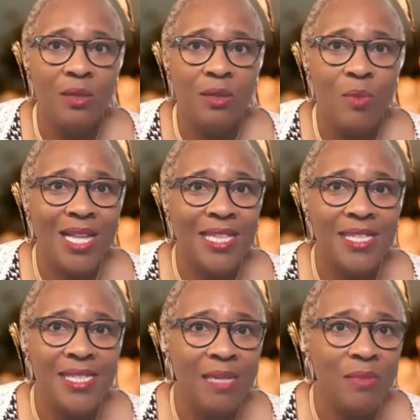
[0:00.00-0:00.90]
while at the
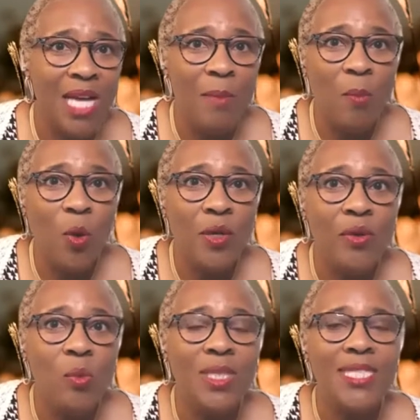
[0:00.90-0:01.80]
same time, I'm
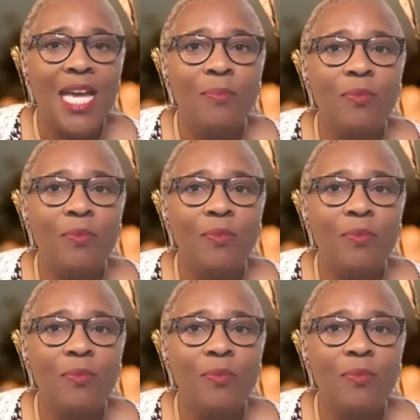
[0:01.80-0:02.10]
wondering what type